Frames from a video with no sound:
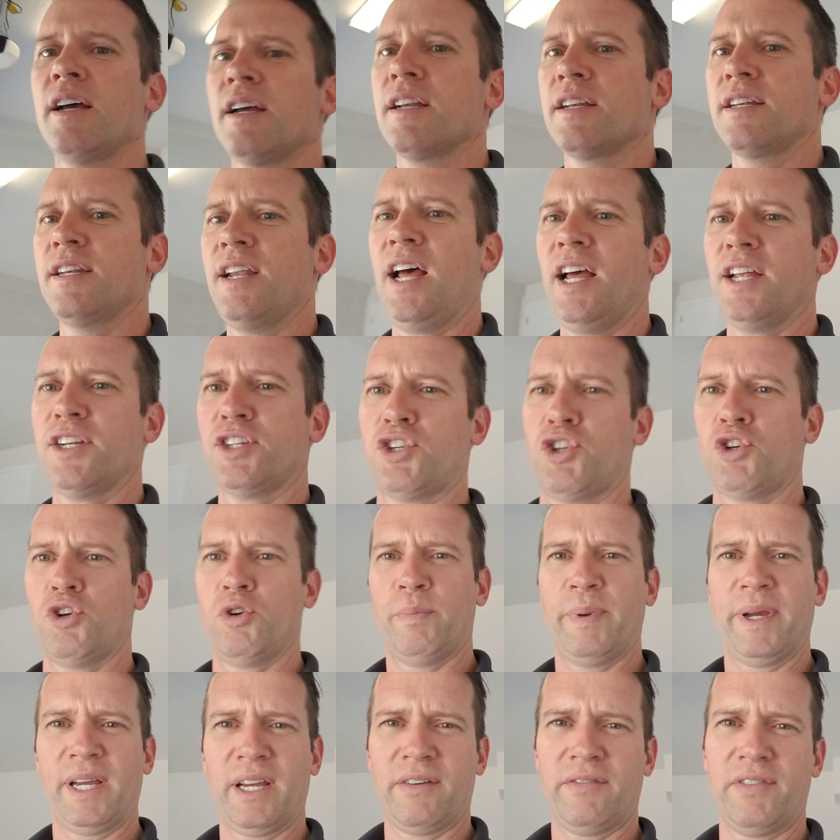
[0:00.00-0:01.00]
Not too
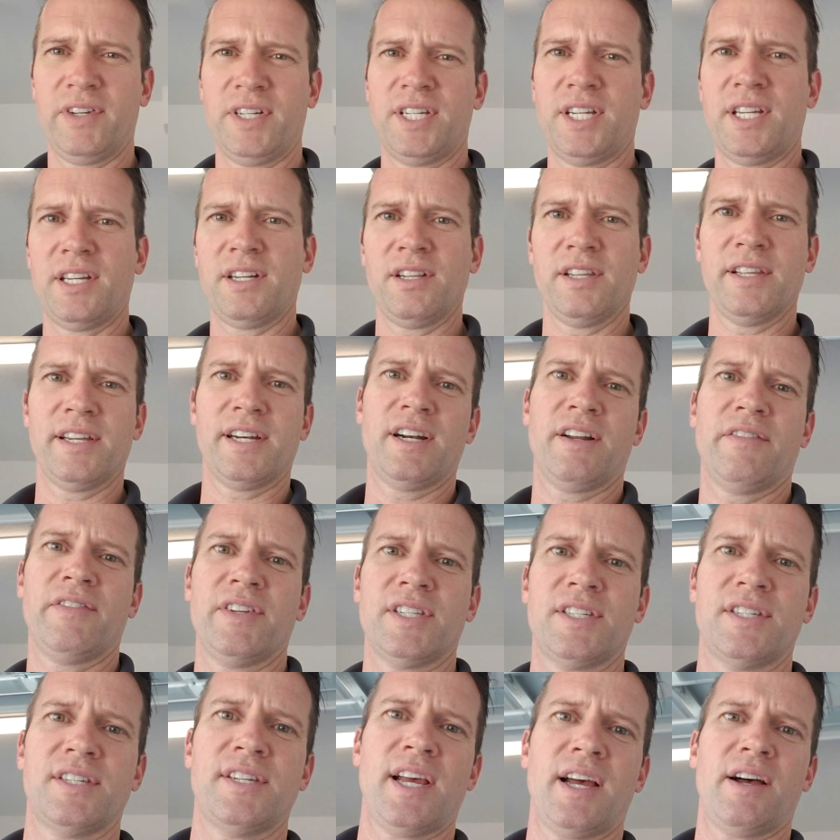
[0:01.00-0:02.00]
big of a deal in and of
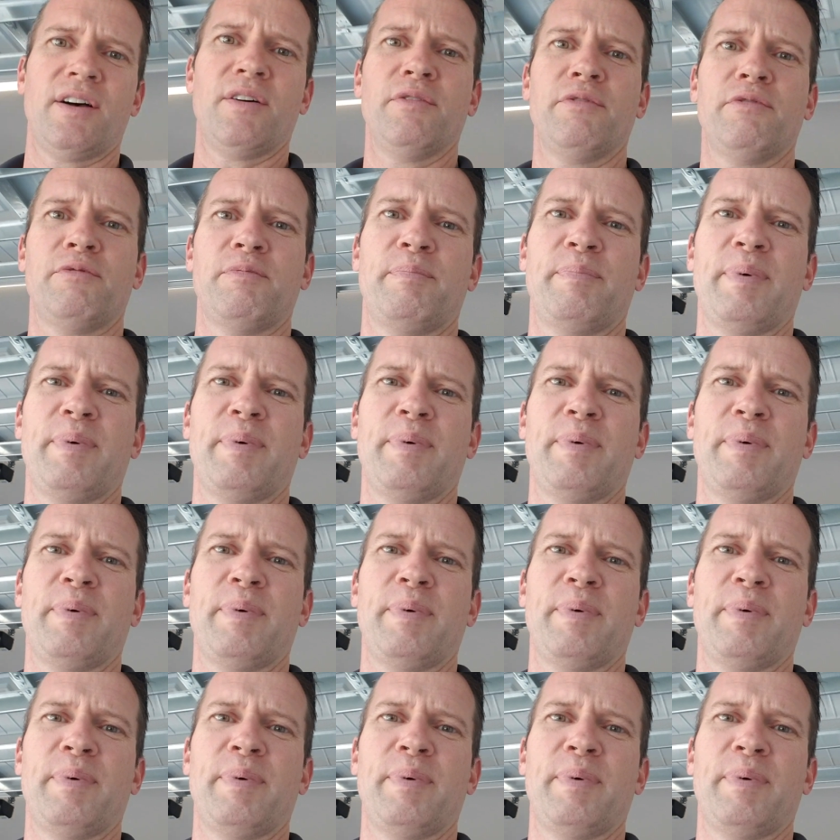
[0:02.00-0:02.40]
itself,